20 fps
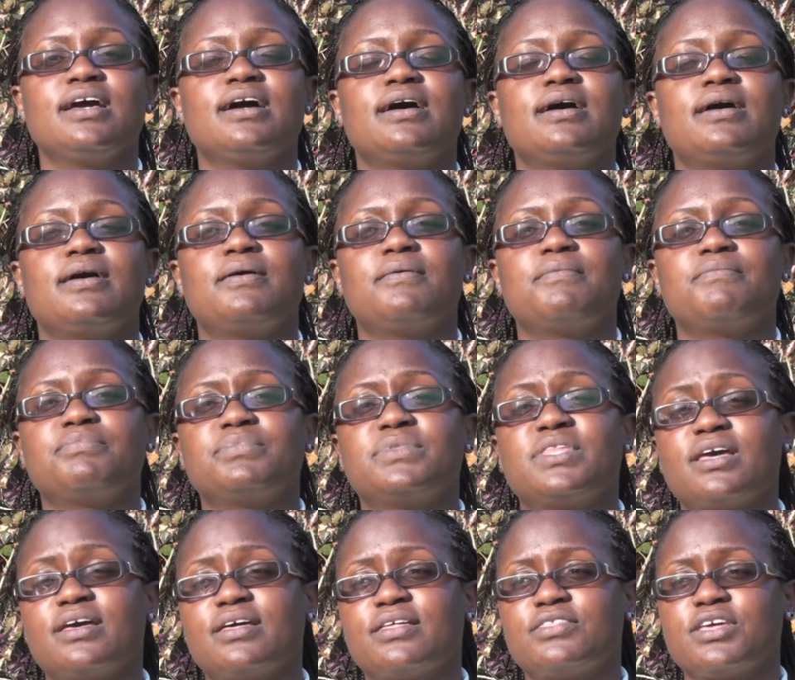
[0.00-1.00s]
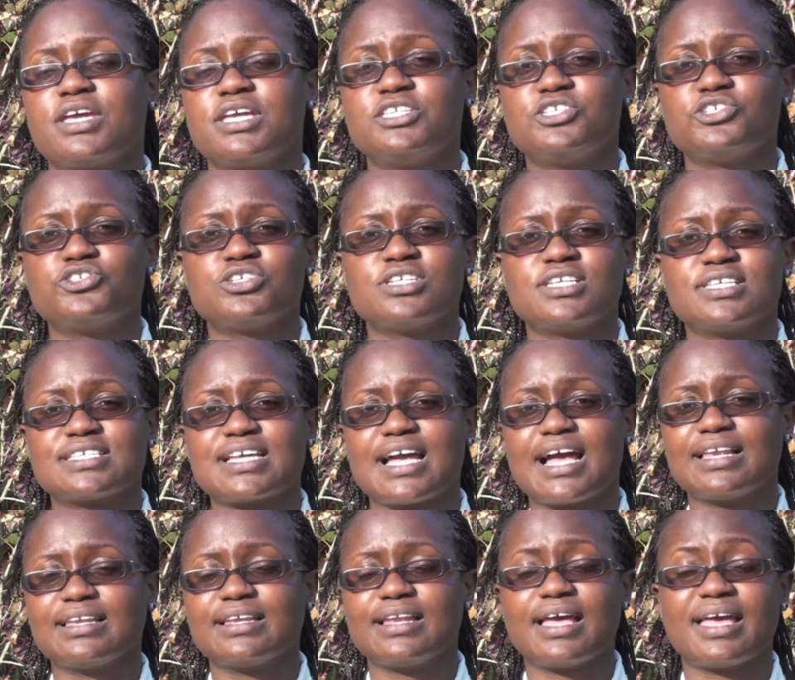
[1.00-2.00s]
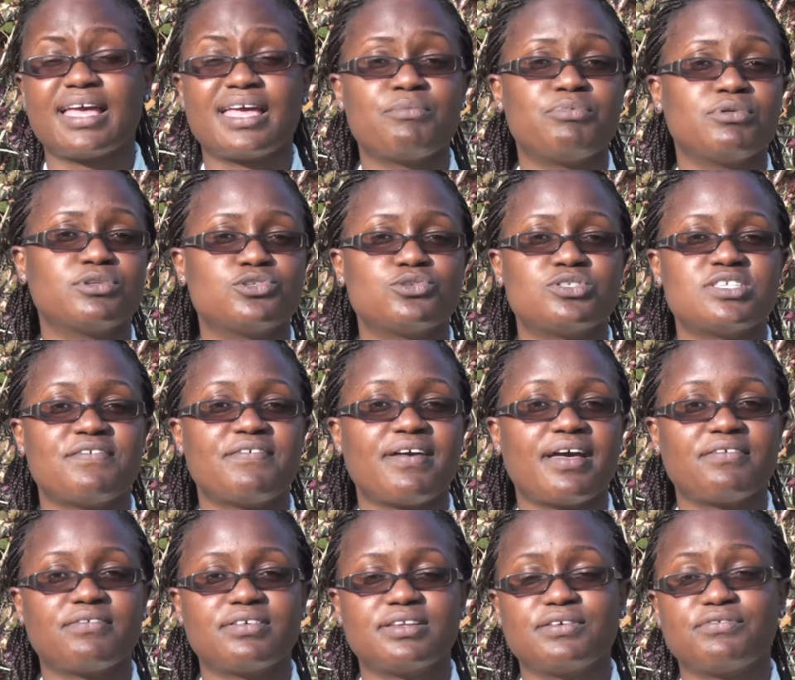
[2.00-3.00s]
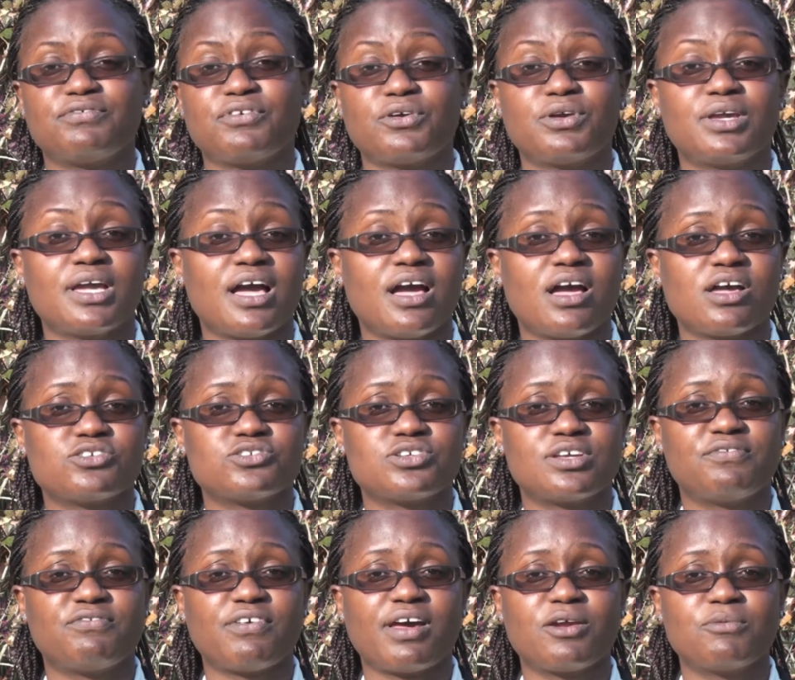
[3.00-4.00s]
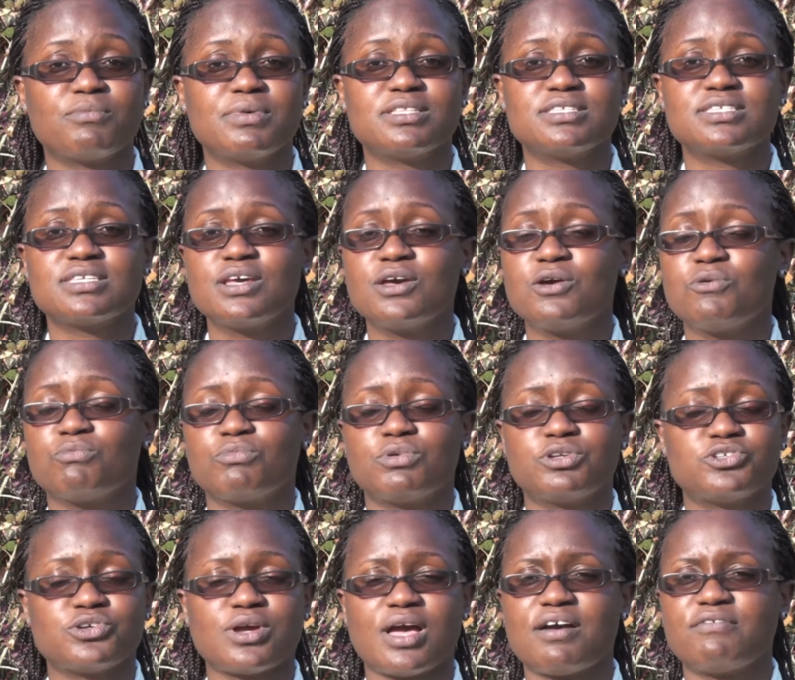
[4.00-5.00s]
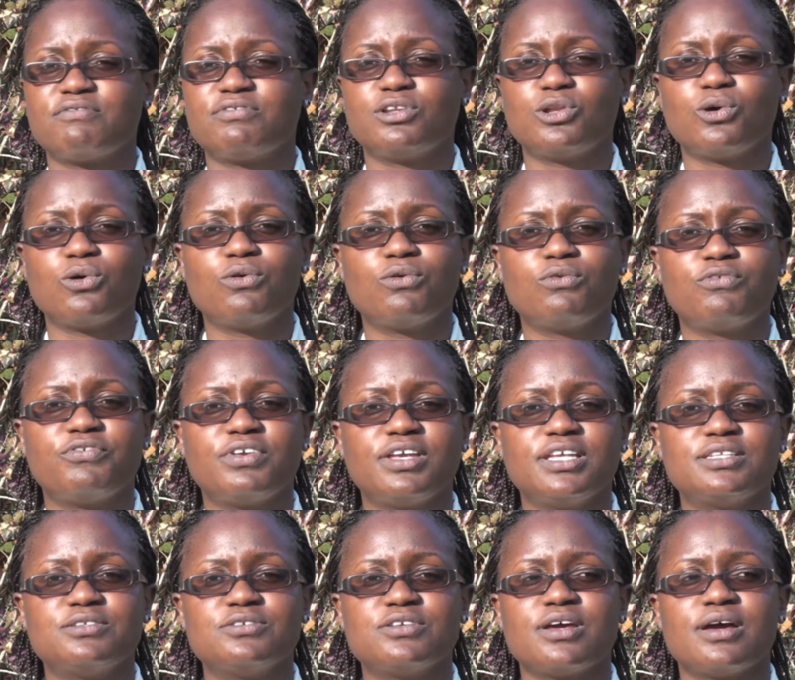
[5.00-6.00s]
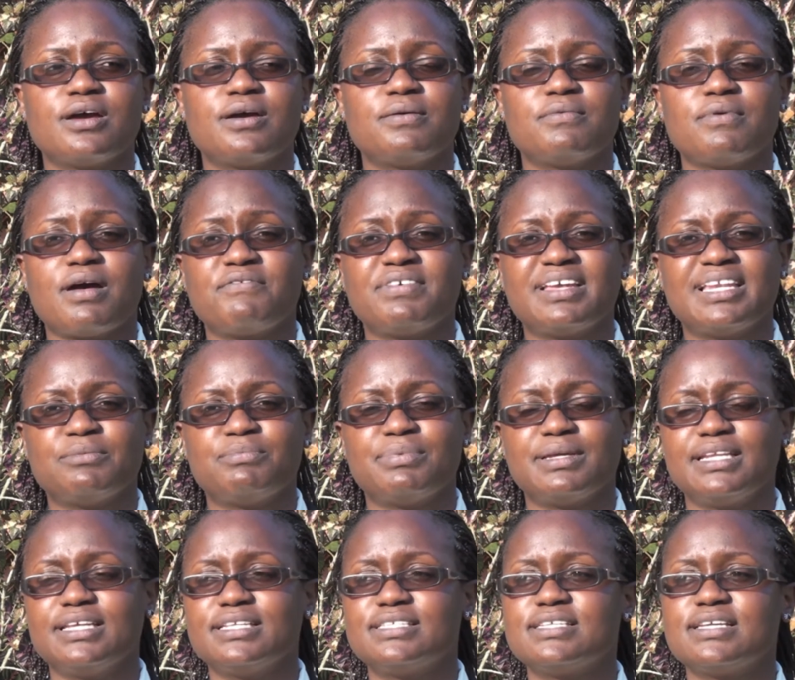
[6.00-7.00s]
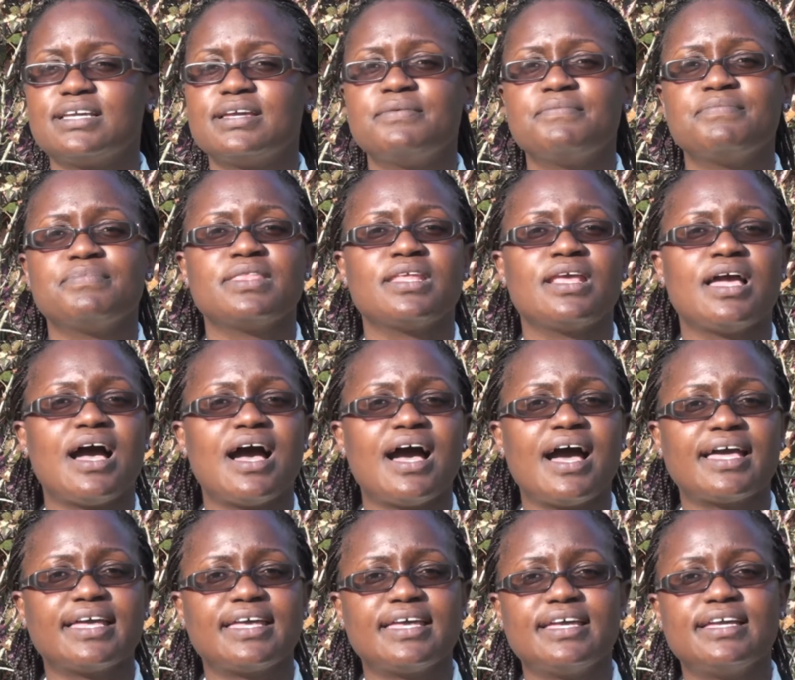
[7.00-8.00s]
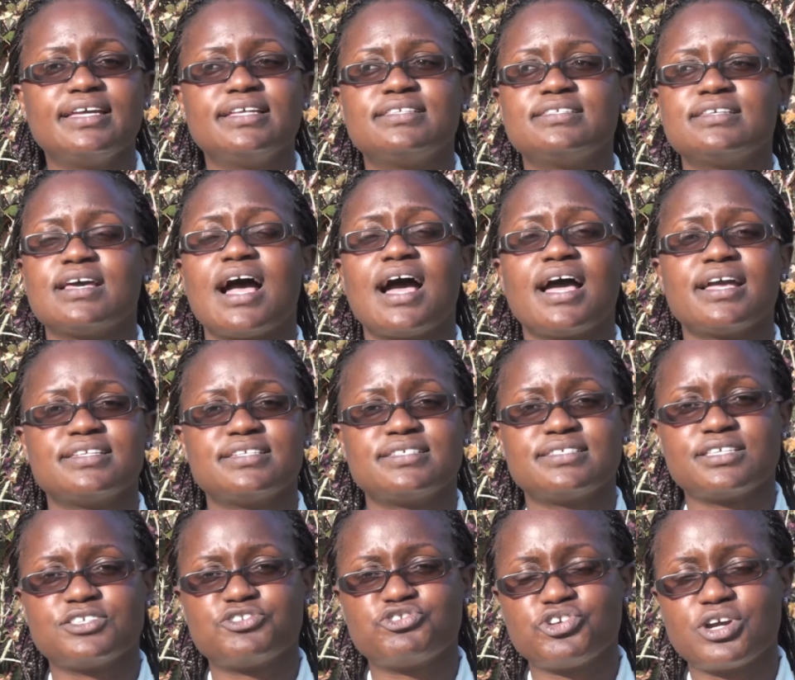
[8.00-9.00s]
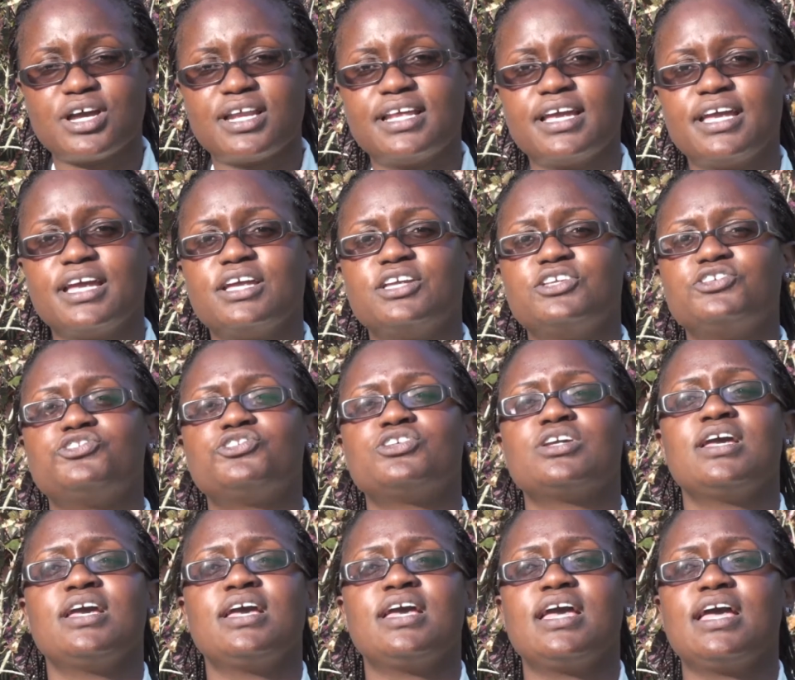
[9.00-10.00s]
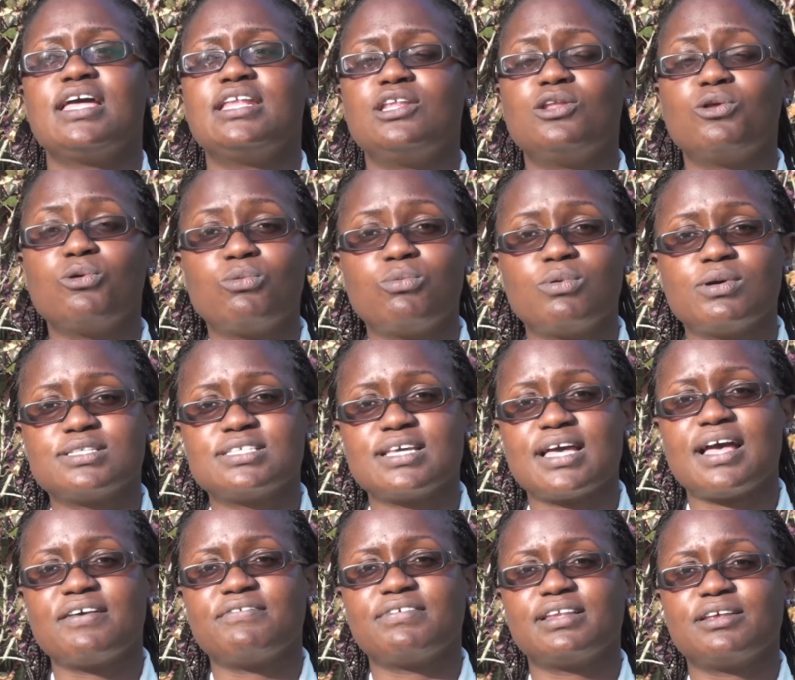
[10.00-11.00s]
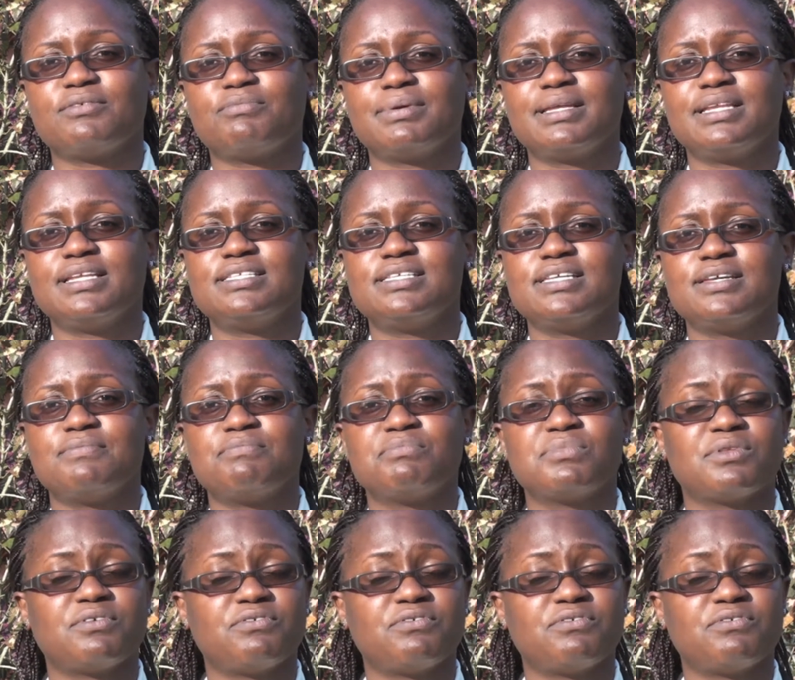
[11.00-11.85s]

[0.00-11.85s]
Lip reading: The indigenous cattle are able to survive under very harsh environments, which have low feed availability, high heat, high disease challenge, and low water availability.